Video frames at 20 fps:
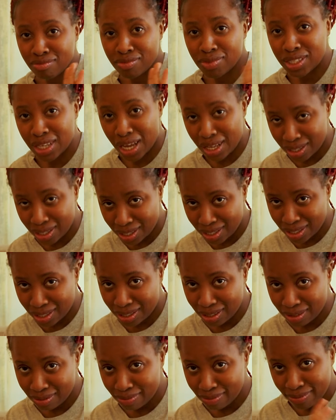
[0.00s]
Just,
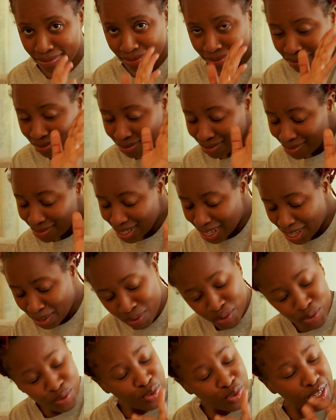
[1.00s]

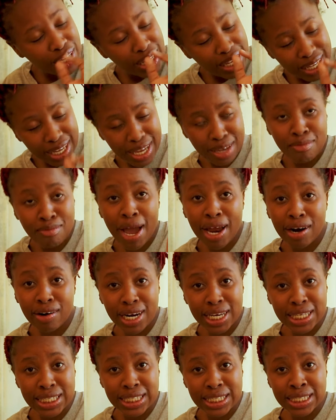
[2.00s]
if you get
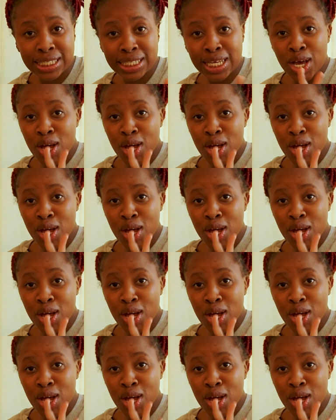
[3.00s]
migraines